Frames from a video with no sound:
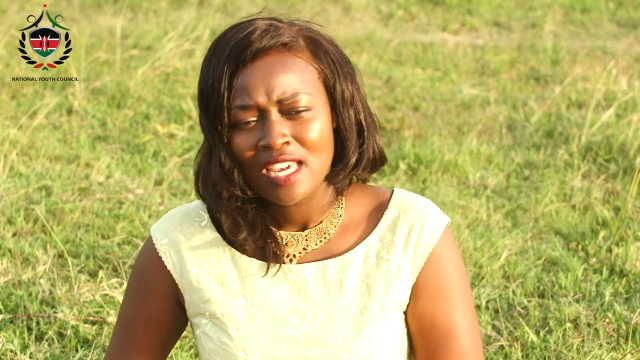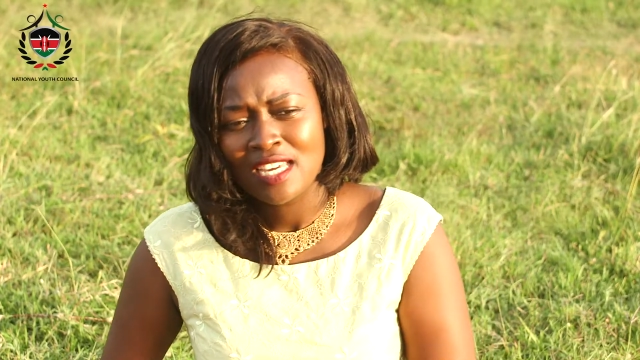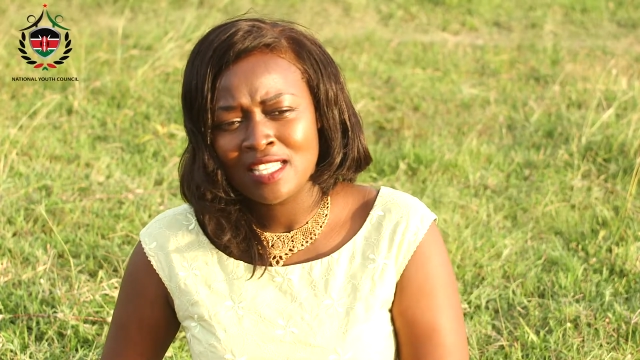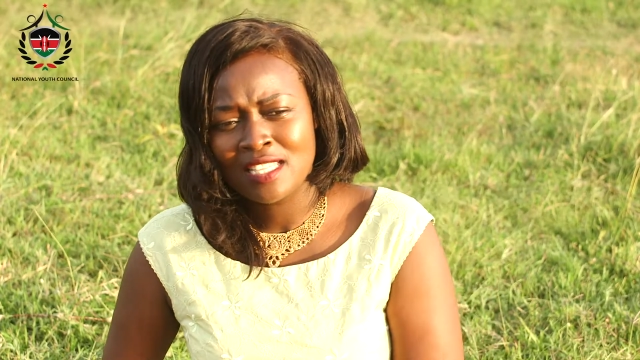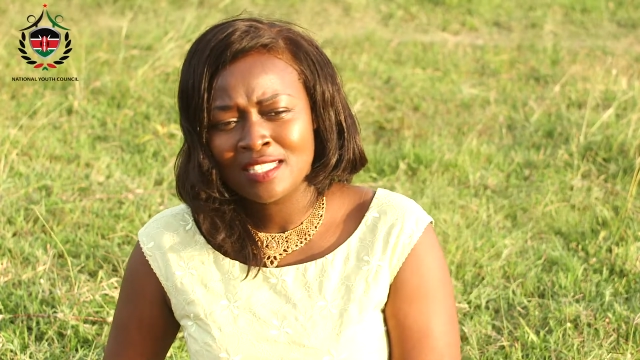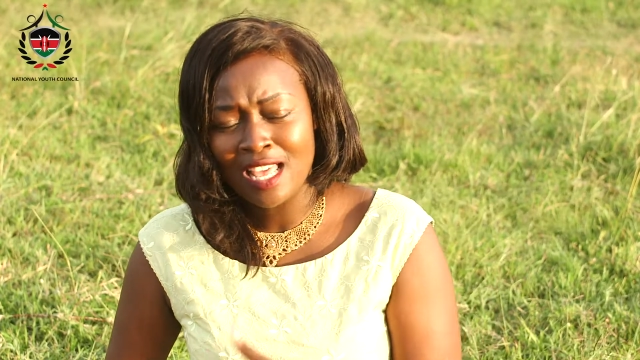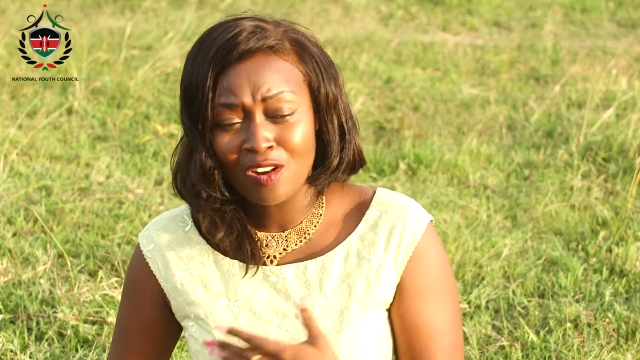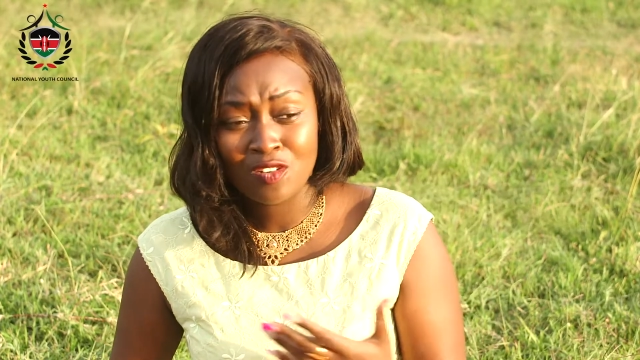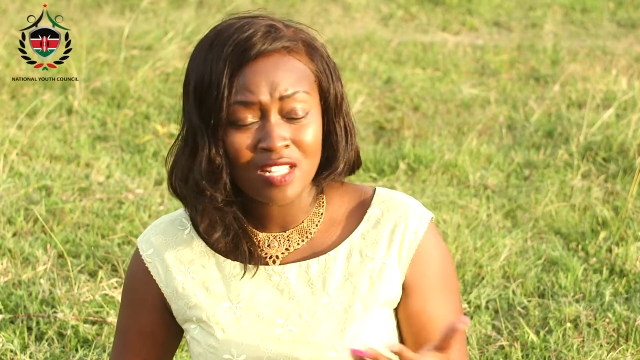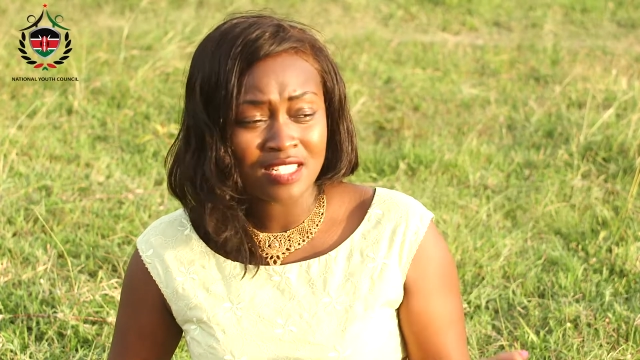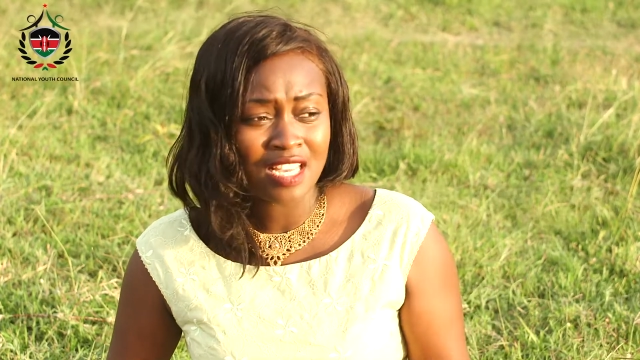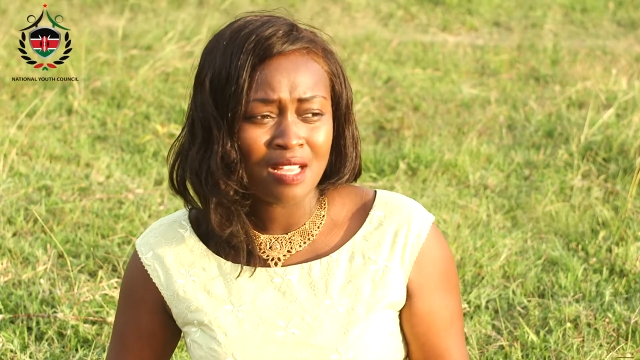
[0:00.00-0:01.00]
It's a lot
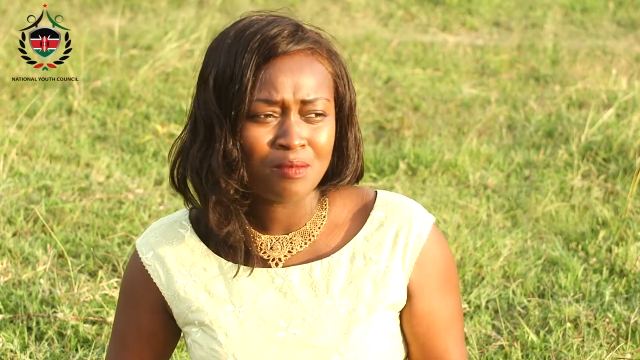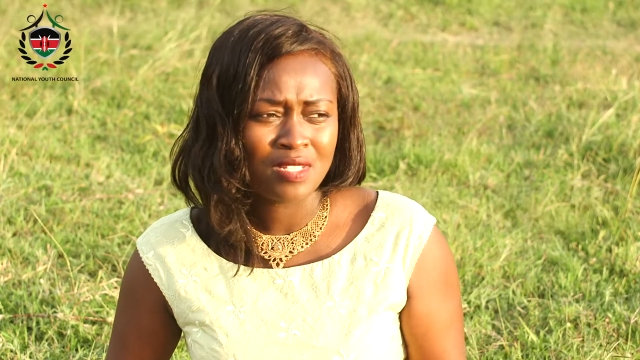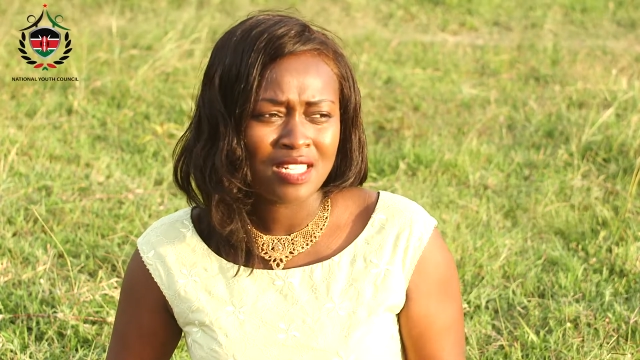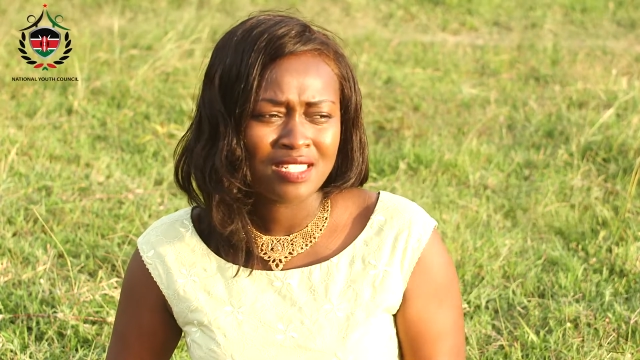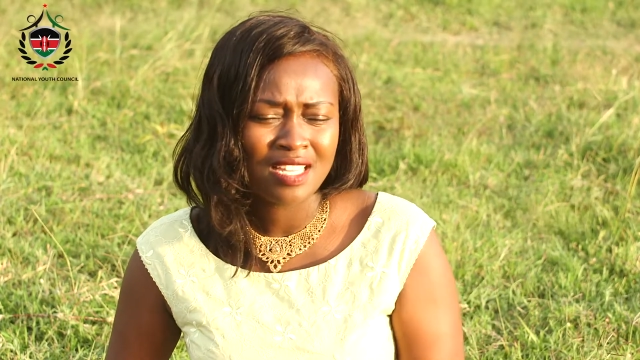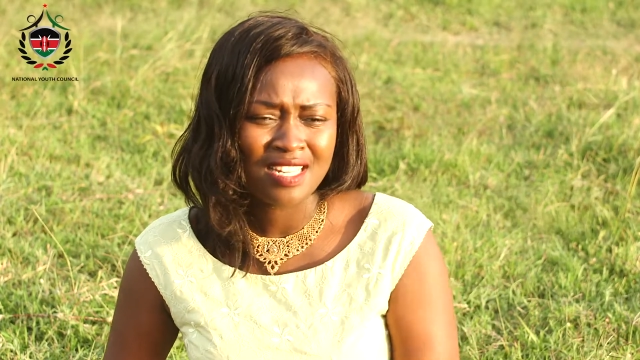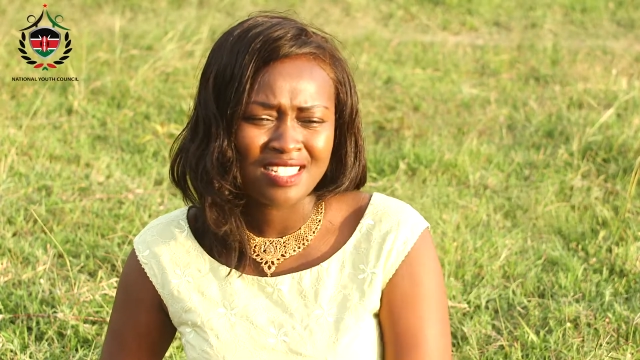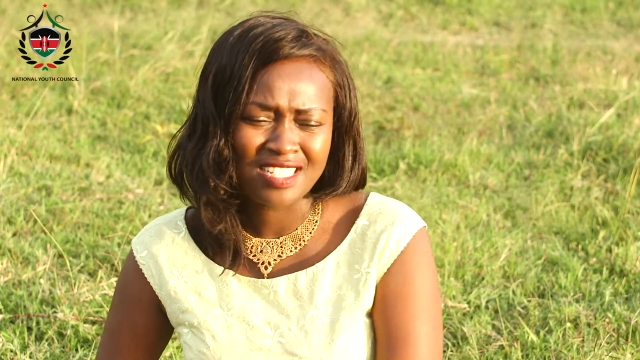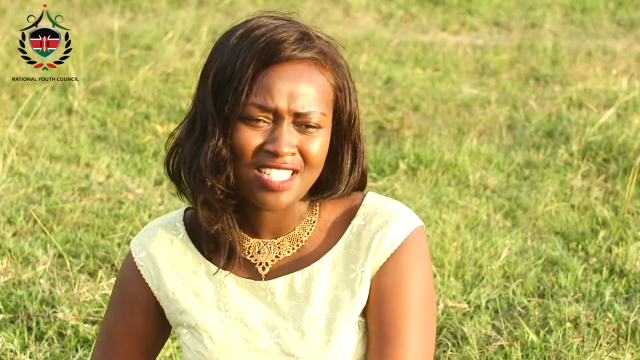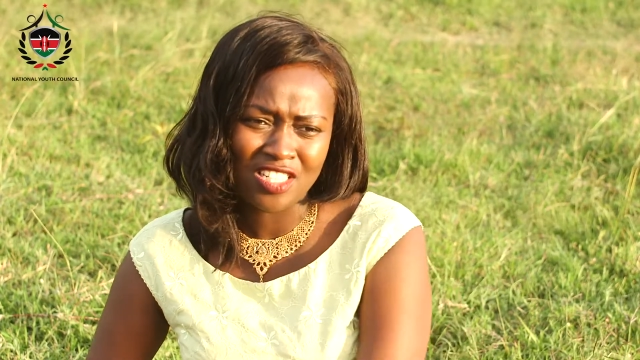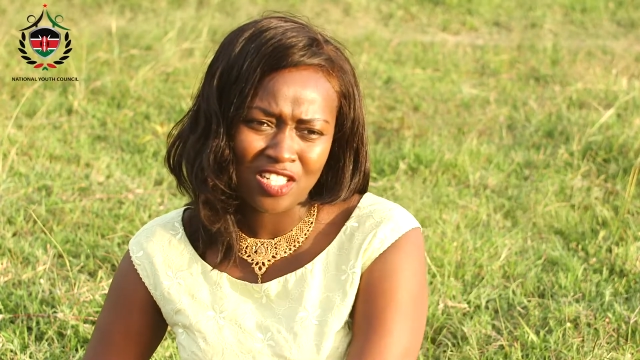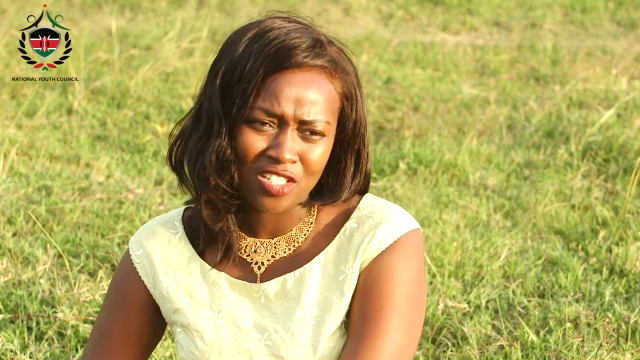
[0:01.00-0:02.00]
that comes at
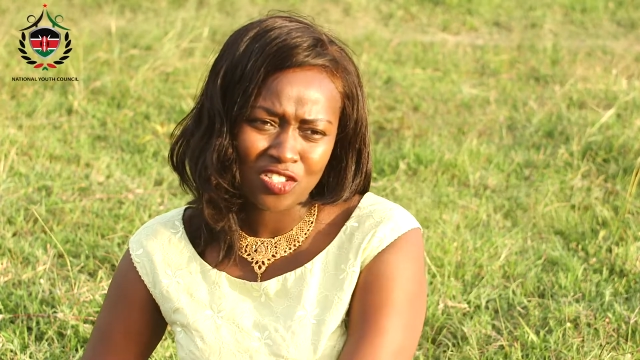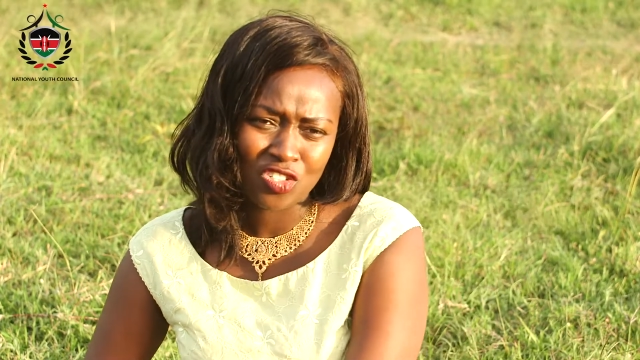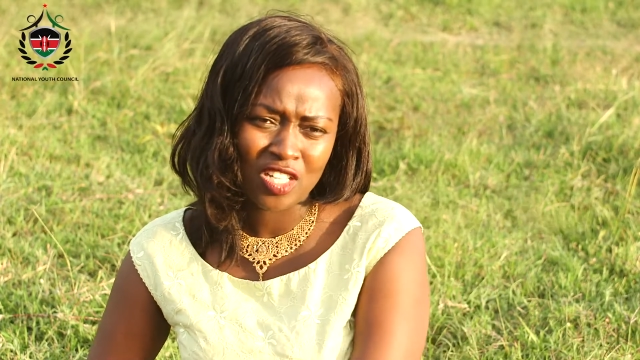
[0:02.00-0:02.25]
teenage.